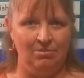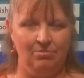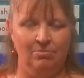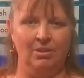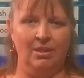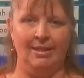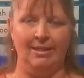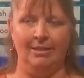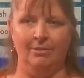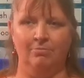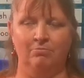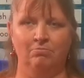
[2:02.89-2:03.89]
like
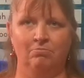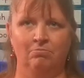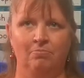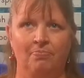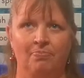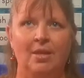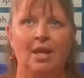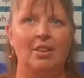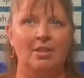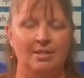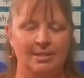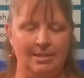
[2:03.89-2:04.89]

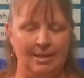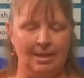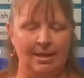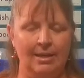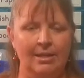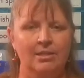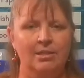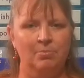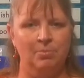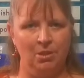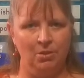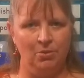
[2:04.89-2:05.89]
the sky is
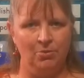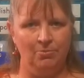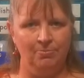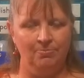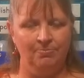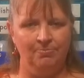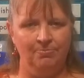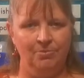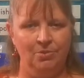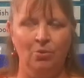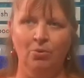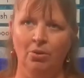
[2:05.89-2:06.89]
blue
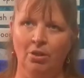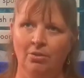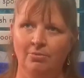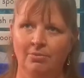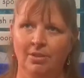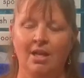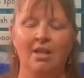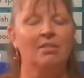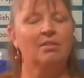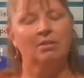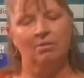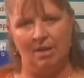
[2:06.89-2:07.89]
or the
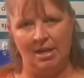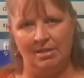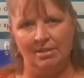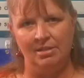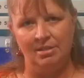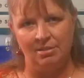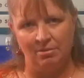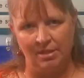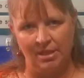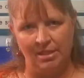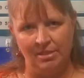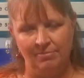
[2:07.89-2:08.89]
grass is
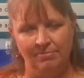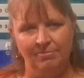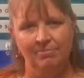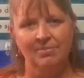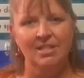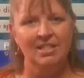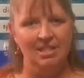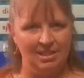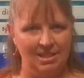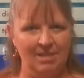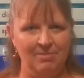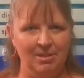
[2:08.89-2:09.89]
green. That's a
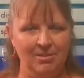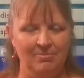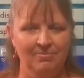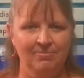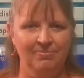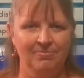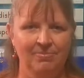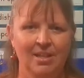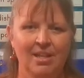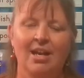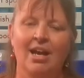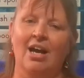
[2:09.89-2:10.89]
statement.
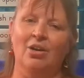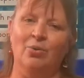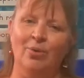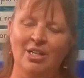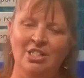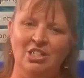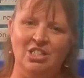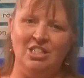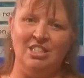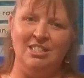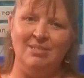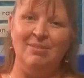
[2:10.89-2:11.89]
A question
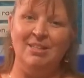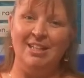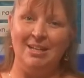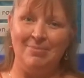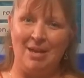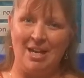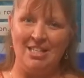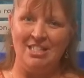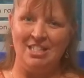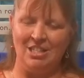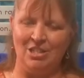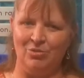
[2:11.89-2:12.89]
is something that I'm
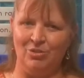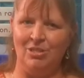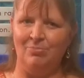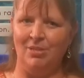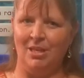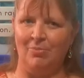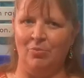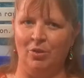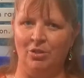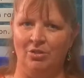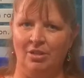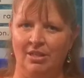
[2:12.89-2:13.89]
asking you or something I'm
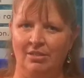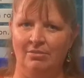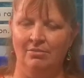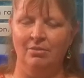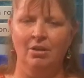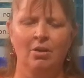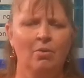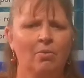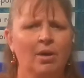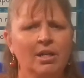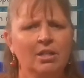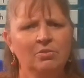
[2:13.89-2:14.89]
wondering.
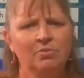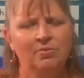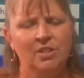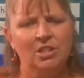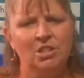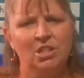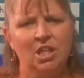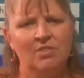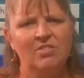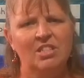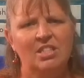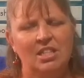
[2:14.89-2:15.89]
Why do fish have
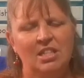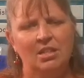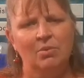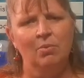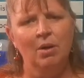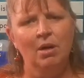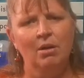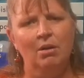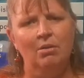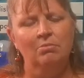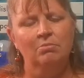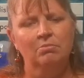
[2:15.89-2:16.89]
to stay in the
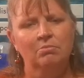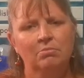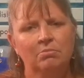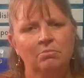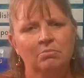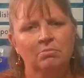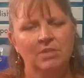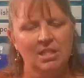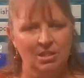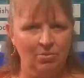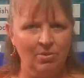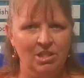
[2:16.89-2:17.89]
water? That's a
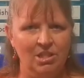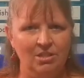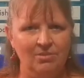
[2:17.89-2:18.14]
question.